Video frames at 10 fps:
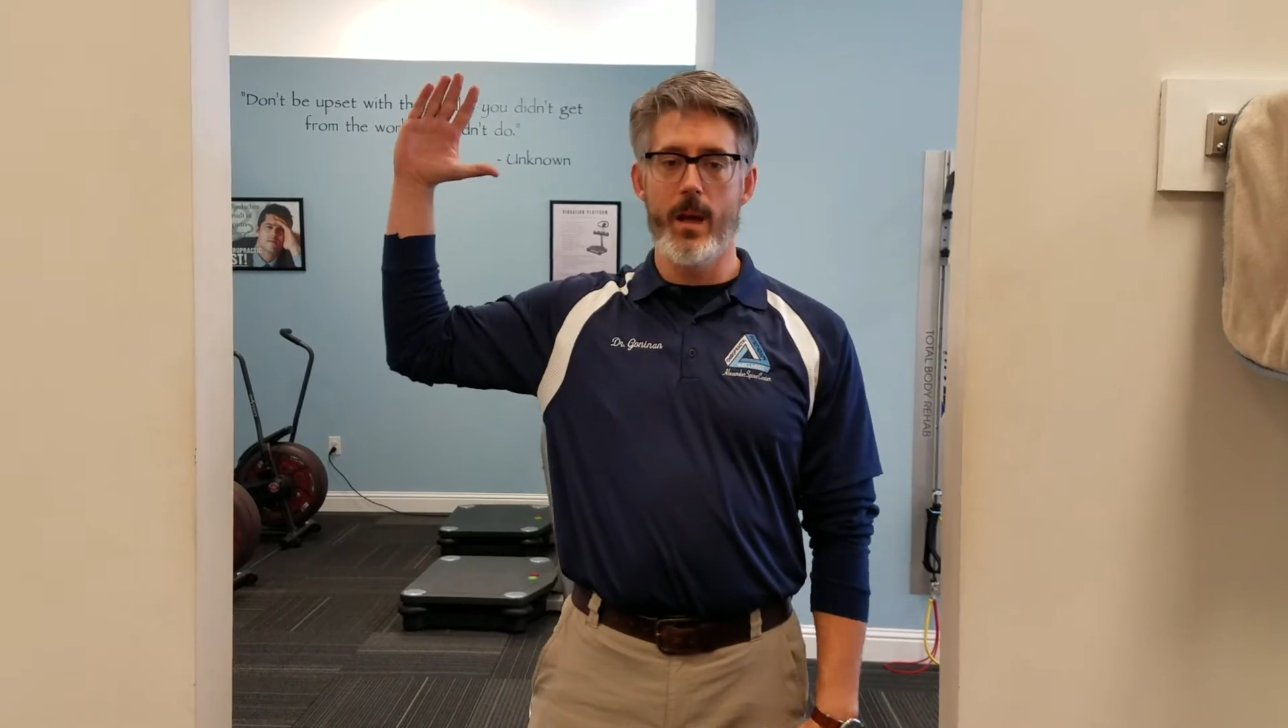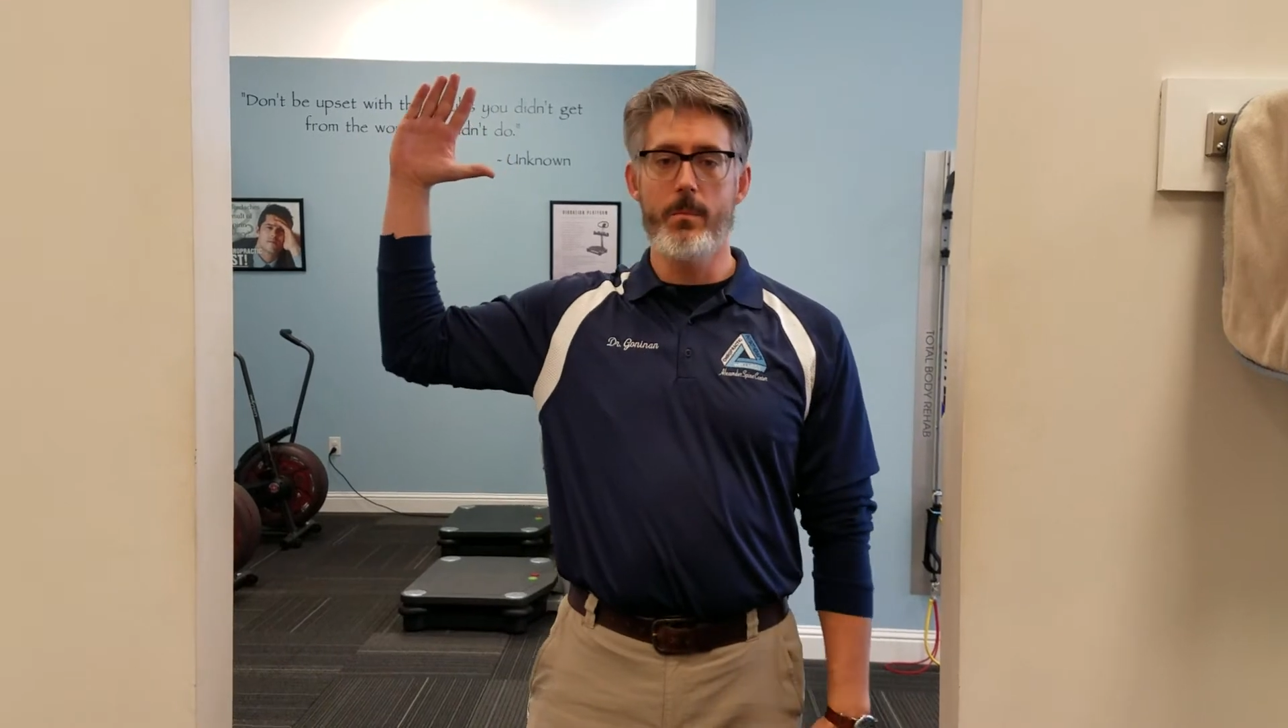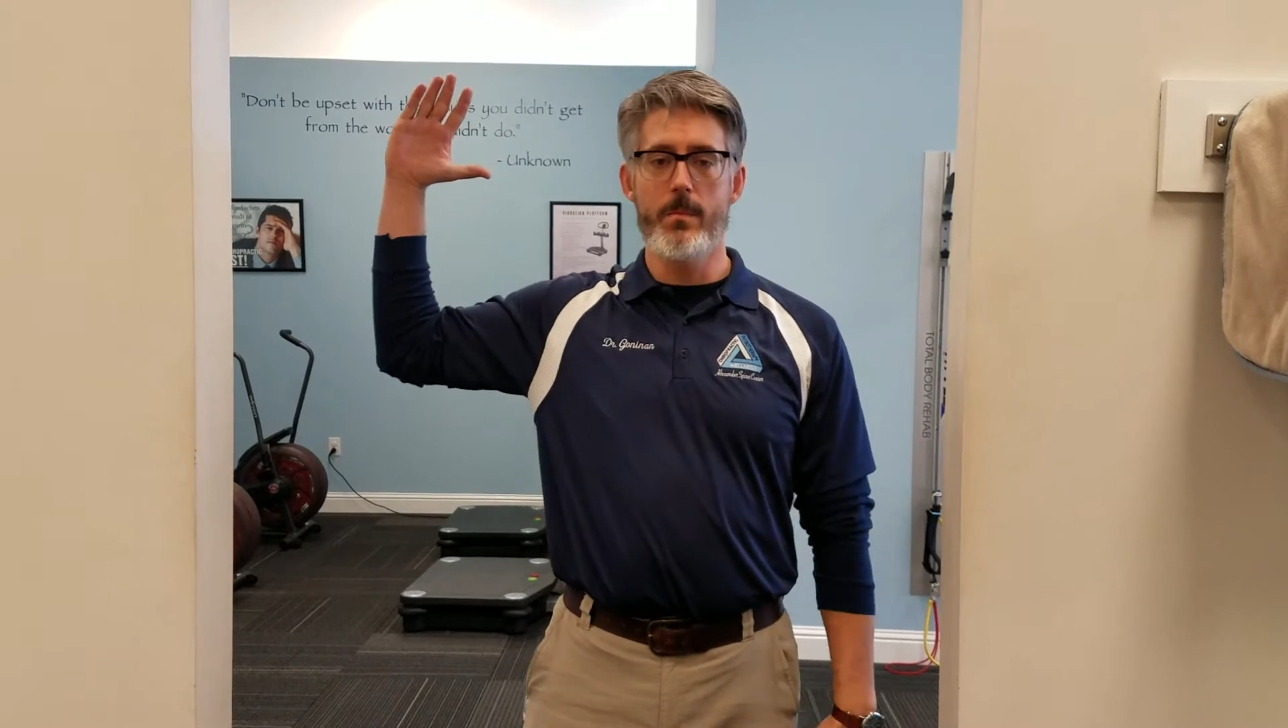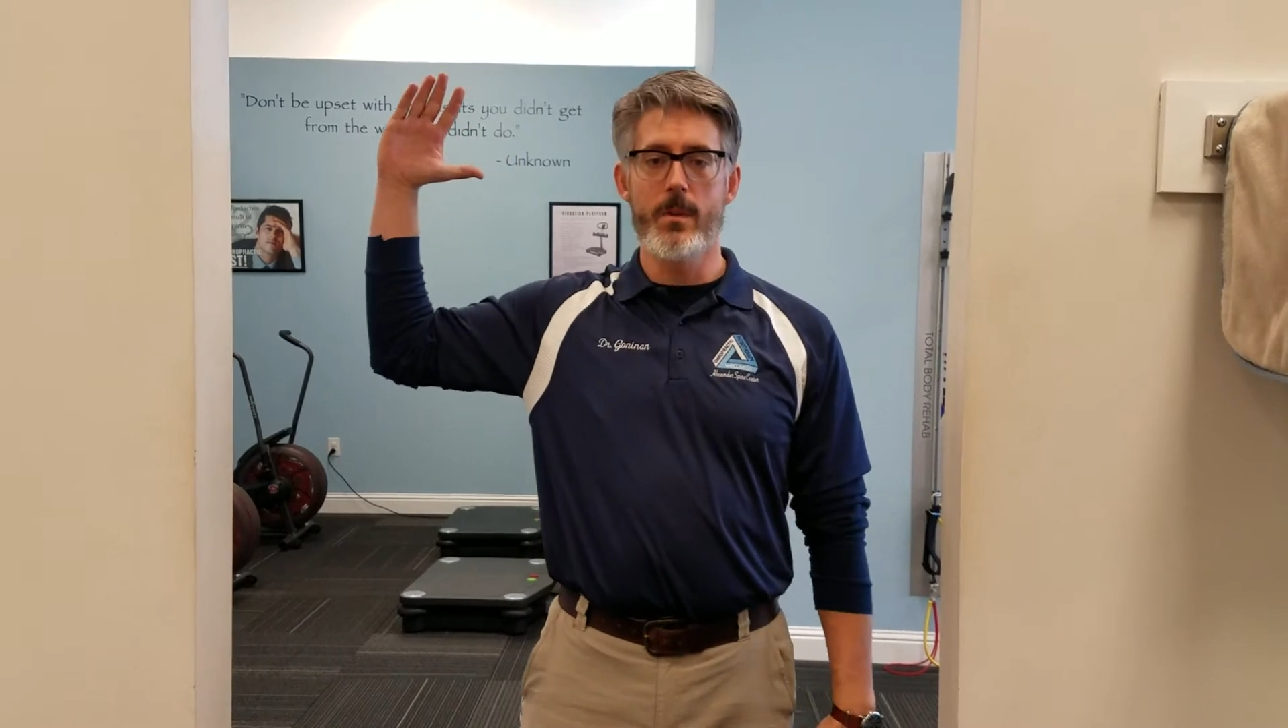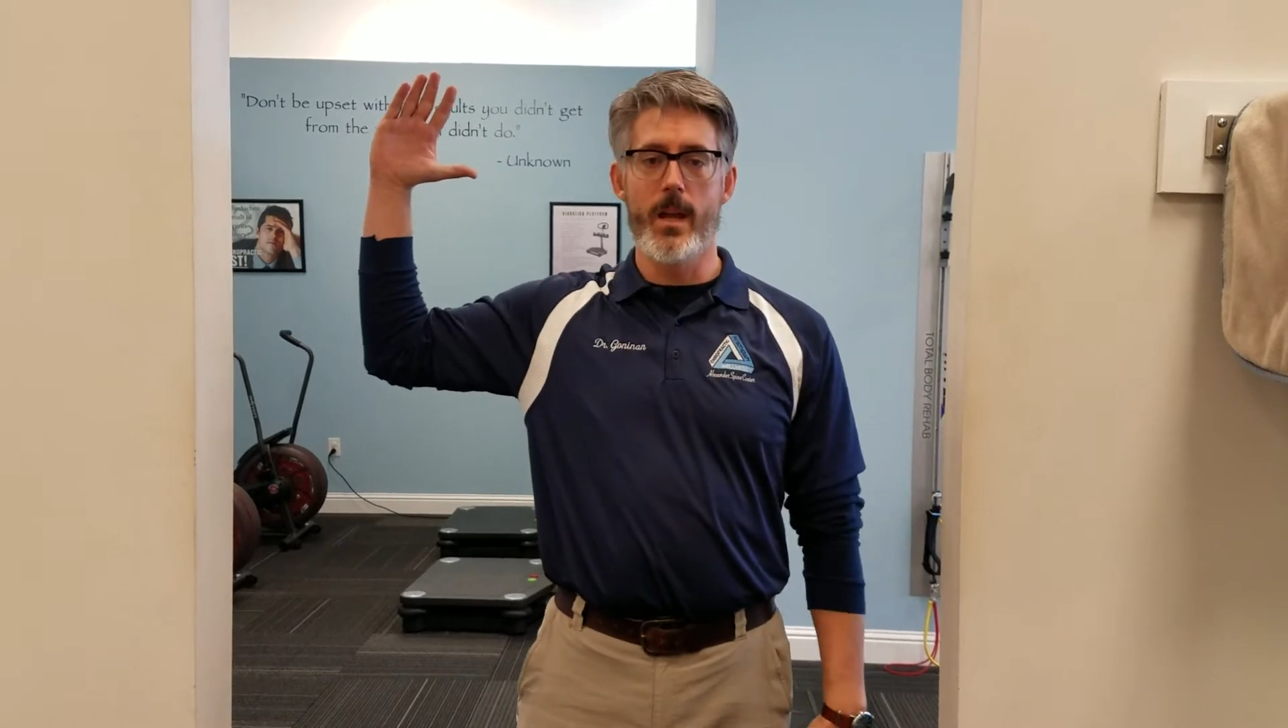
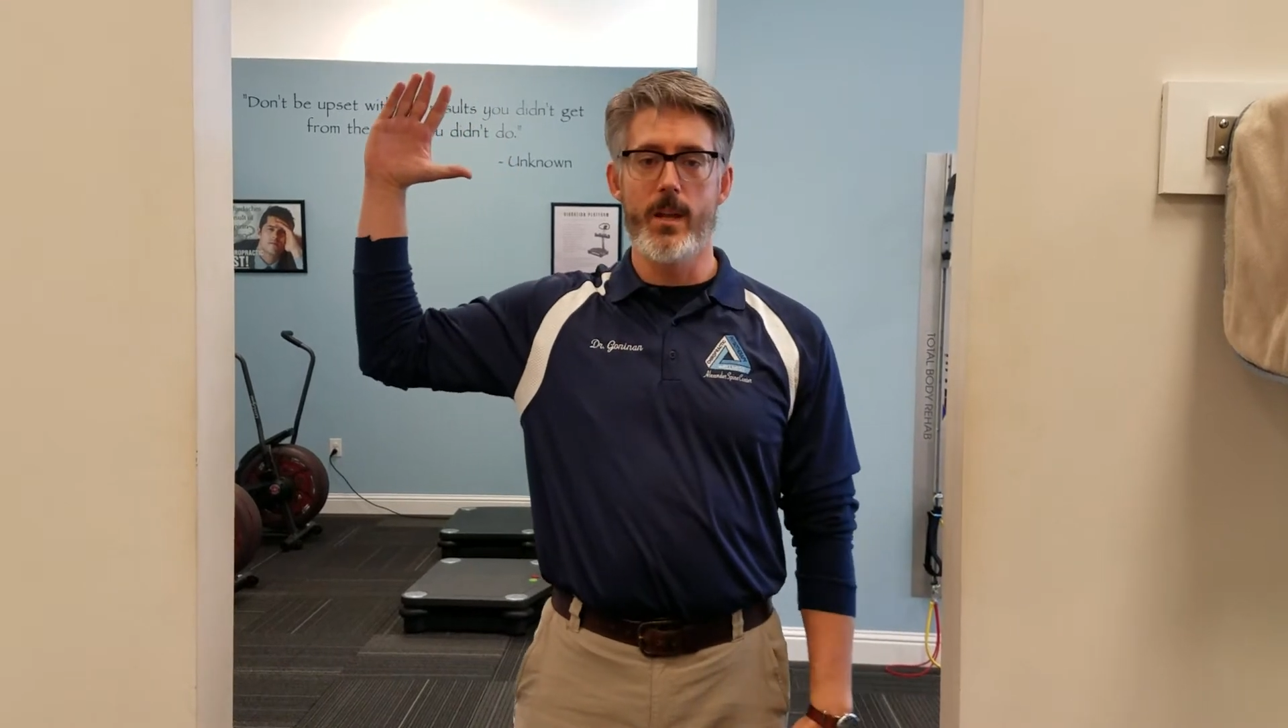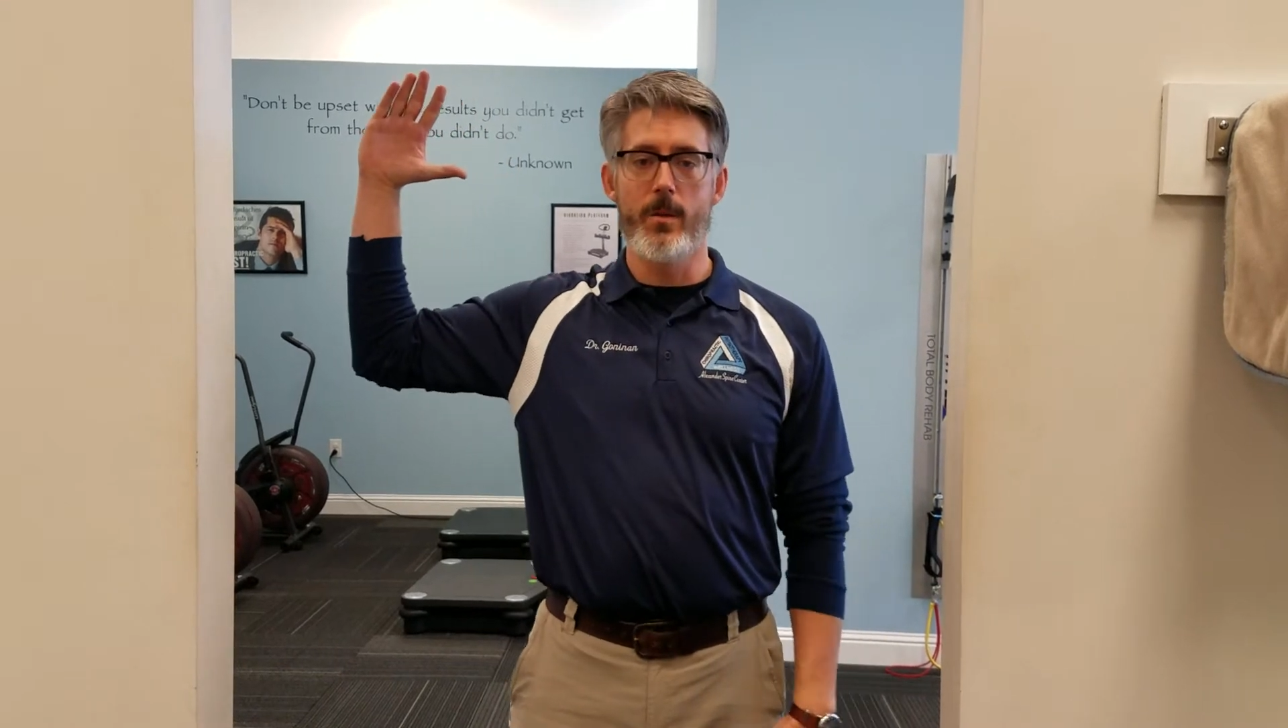up like